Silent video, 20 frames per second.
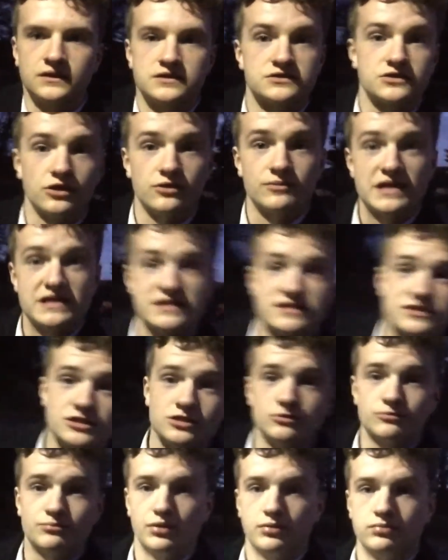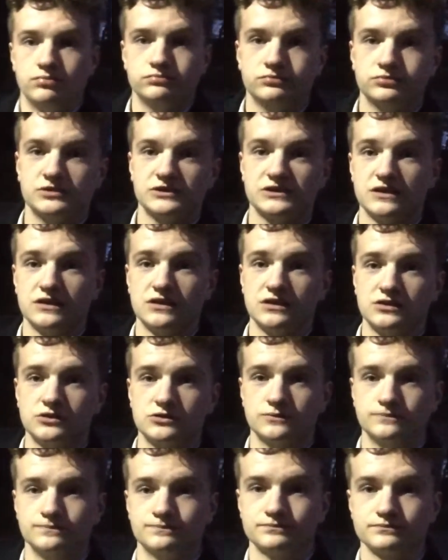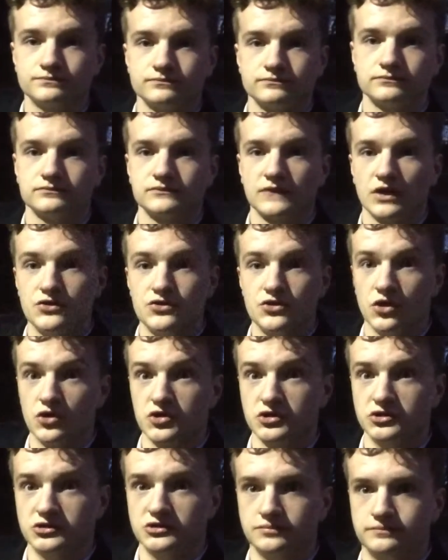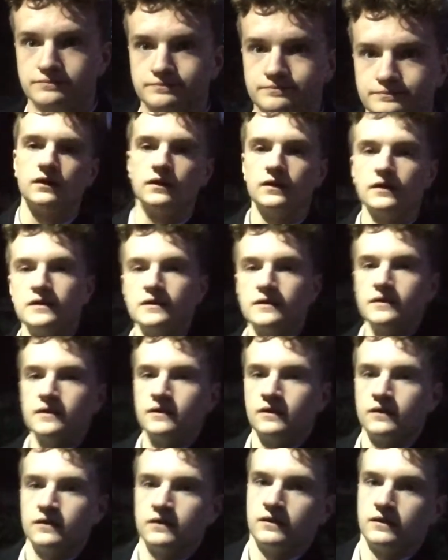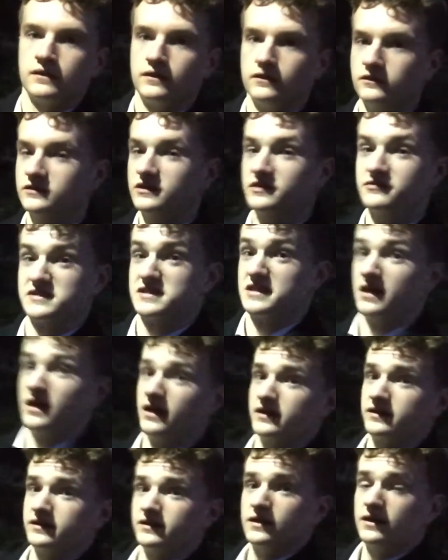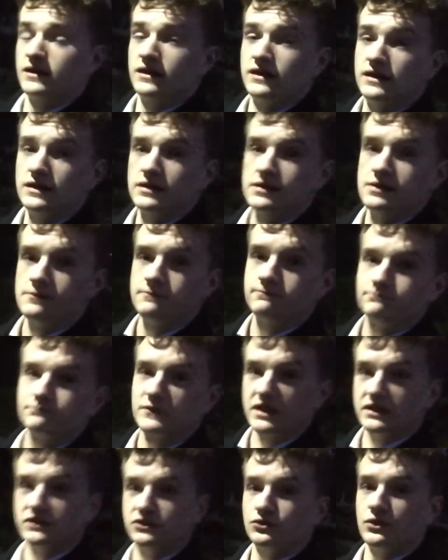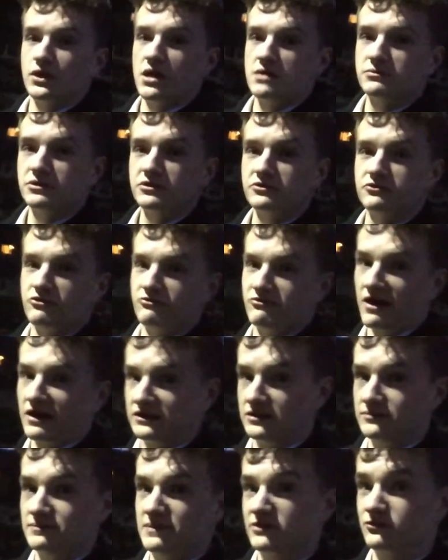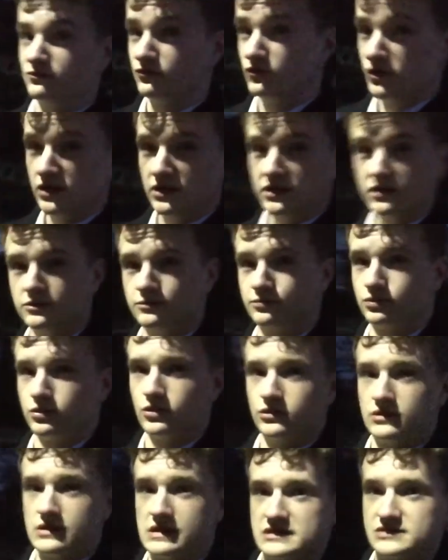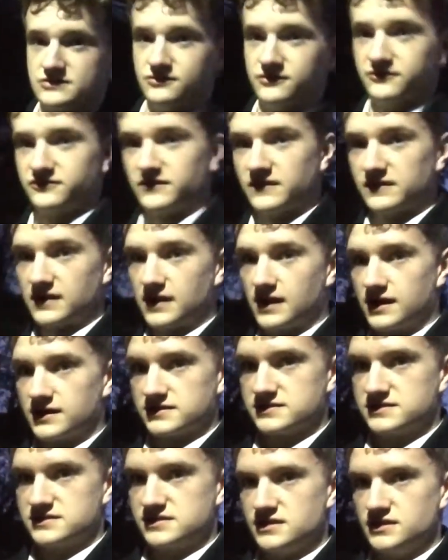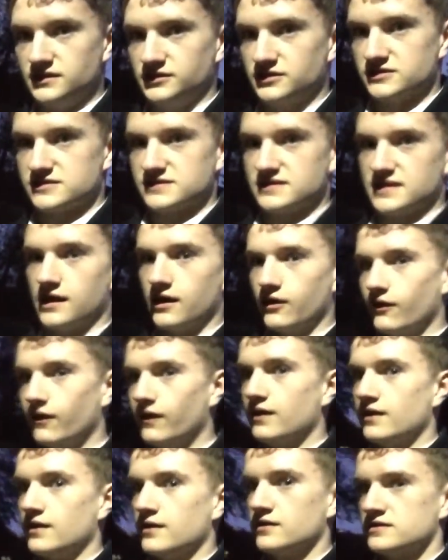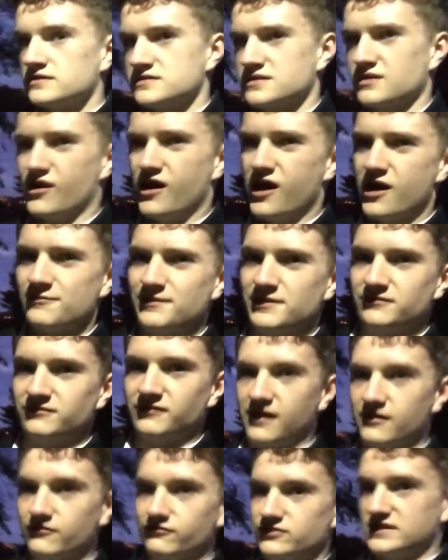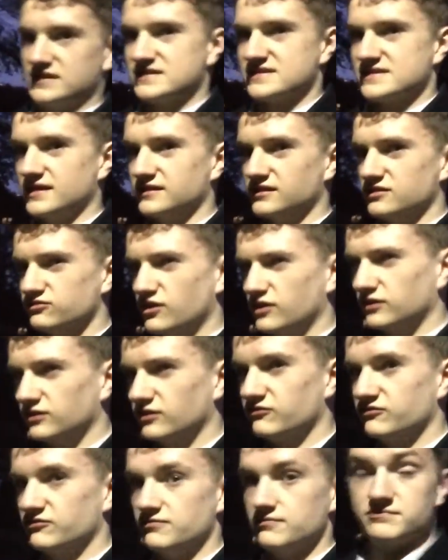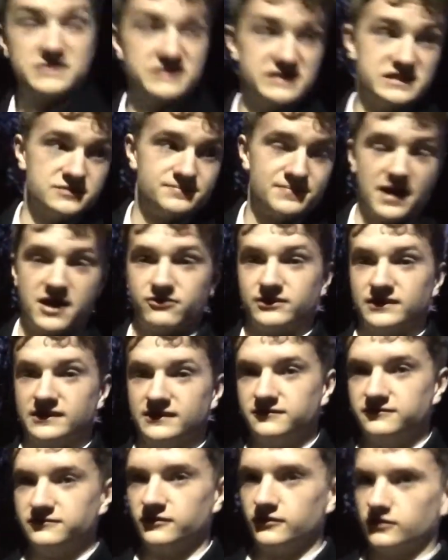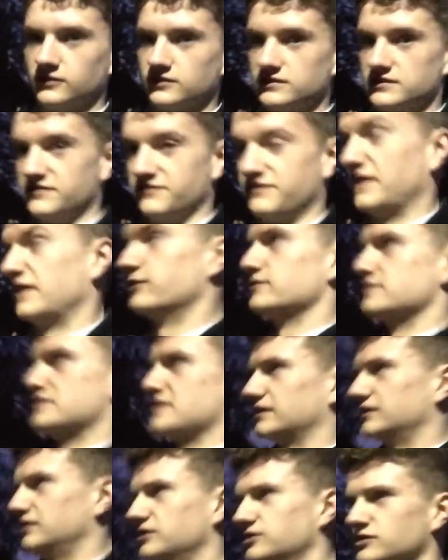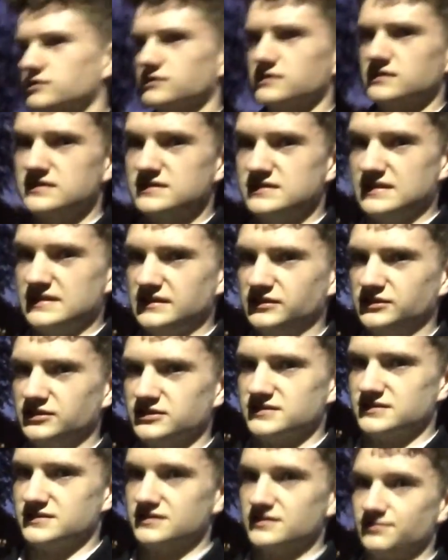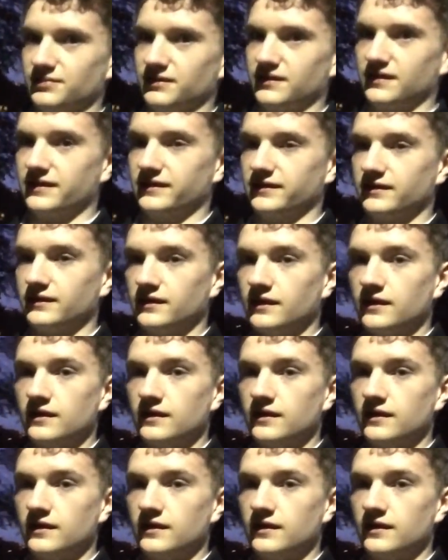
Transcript: it's all messed up. So, not good. On the other side, uh, in drama, we've actually made really good progress with our teachers now. So I've been like reassigned the role of Missus Parry for, if anyone's actually done, Teachers, the play,